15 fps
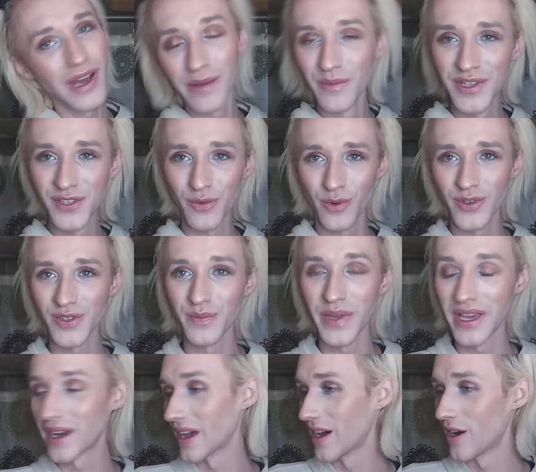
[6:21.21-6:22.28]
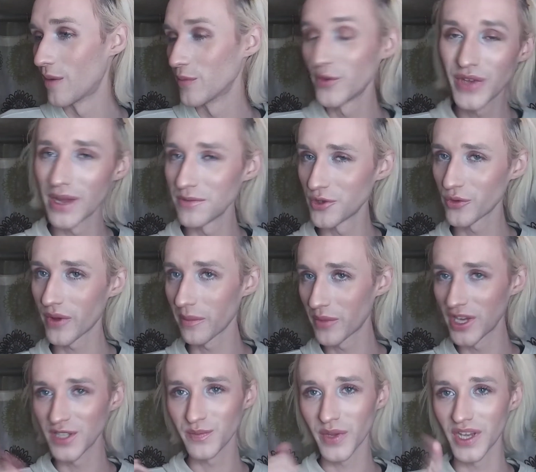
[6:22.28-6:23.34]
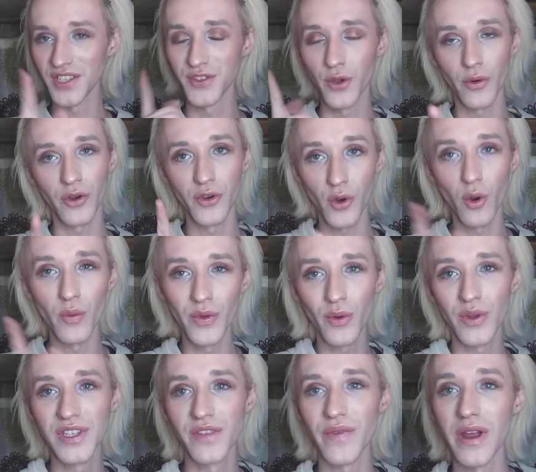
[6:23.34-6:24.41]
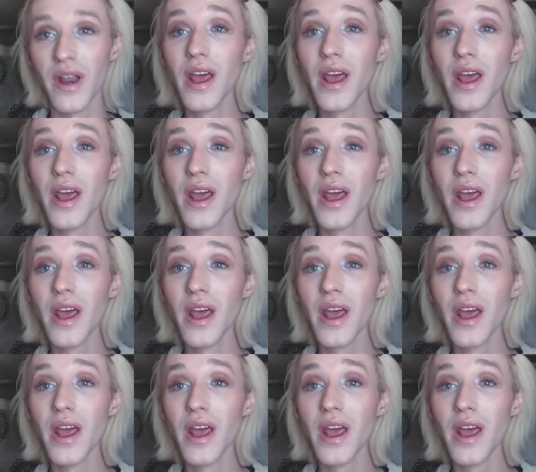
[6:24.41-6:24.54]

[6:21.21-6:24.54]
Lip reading: It means the world to me. And you came to the right place, because you're going to